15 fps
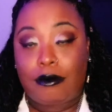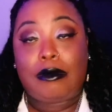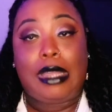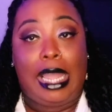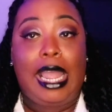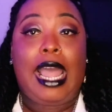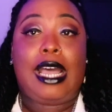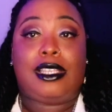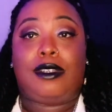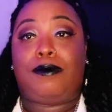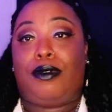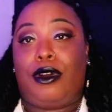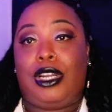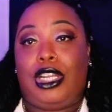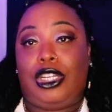they have some
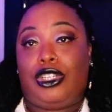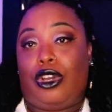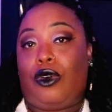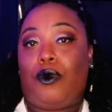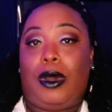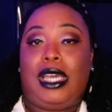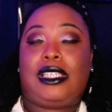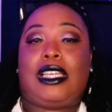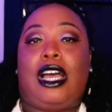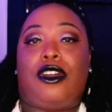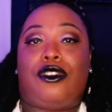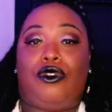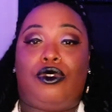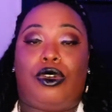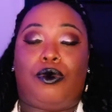pretty dope ways how
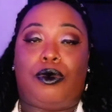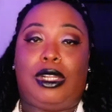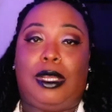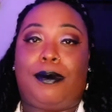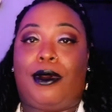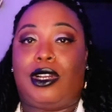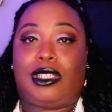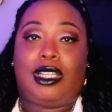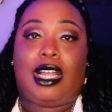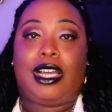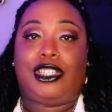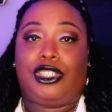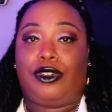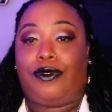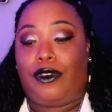you can really
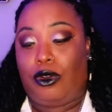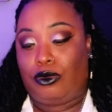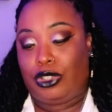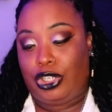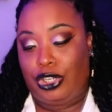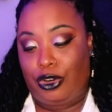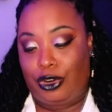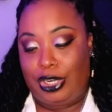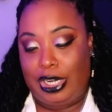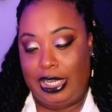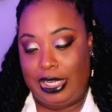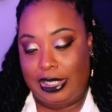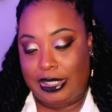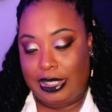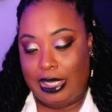personalize your phone to your
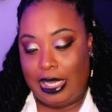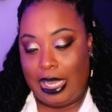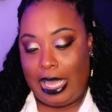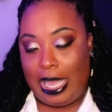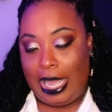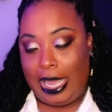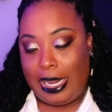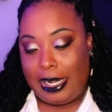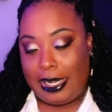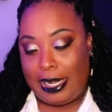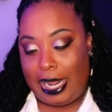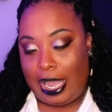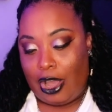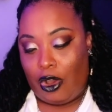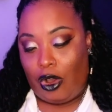needs.
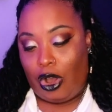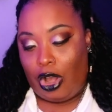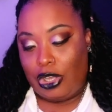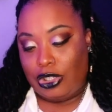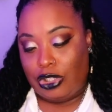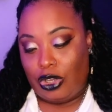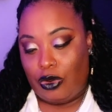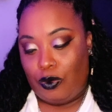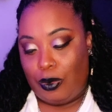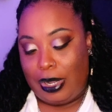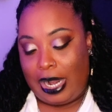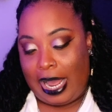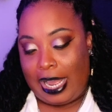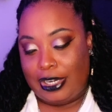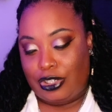Now also
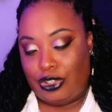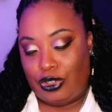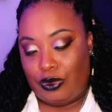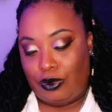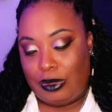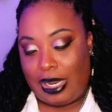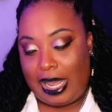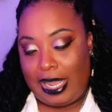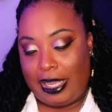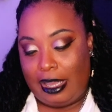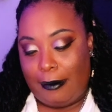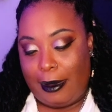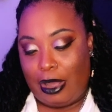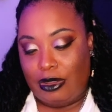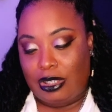what I do like
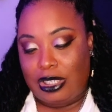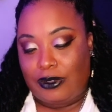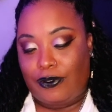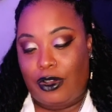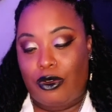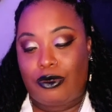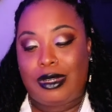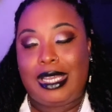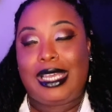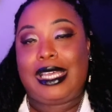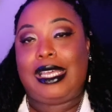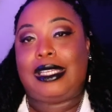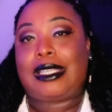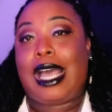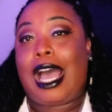about this phone
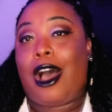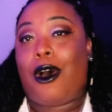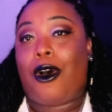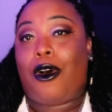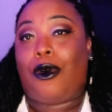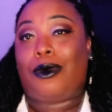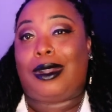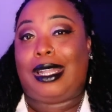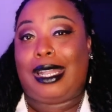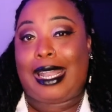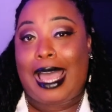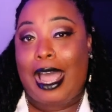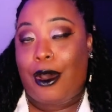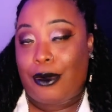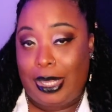is how
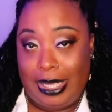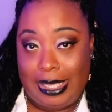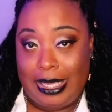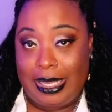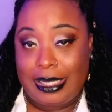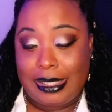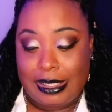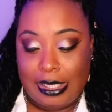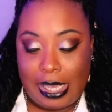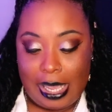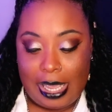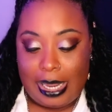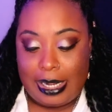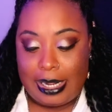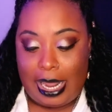loud it gets.
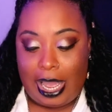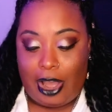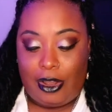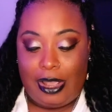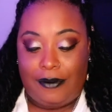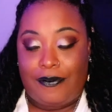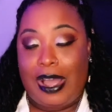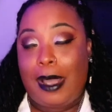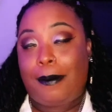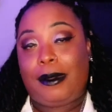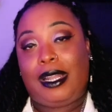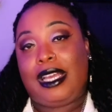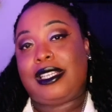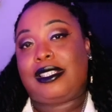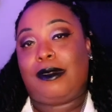Now if I
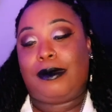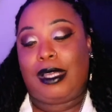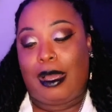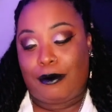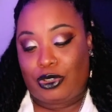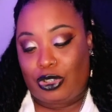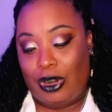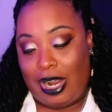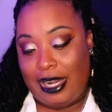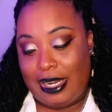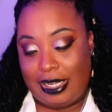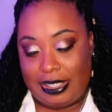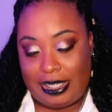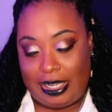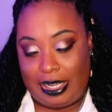play something, I'm trying
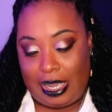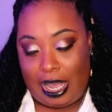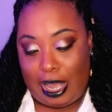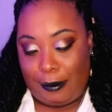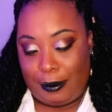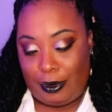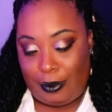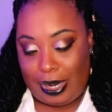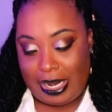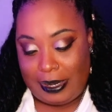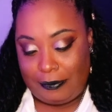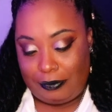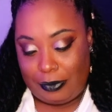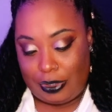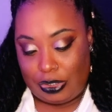not to get
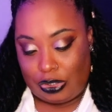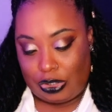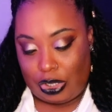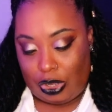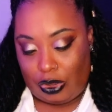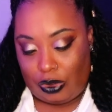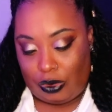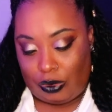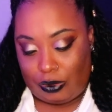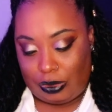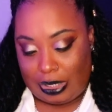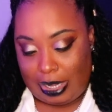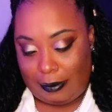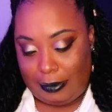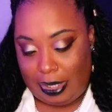copyright, so
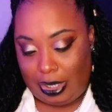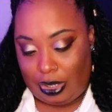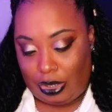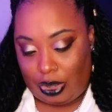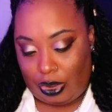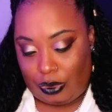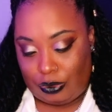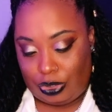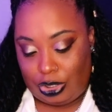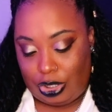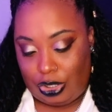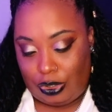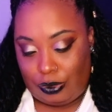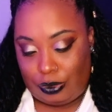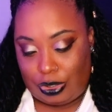let me go to
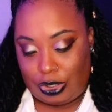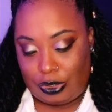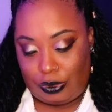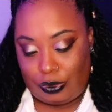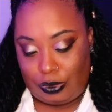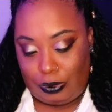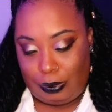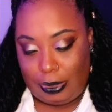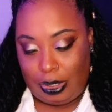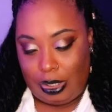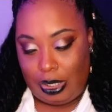YouTube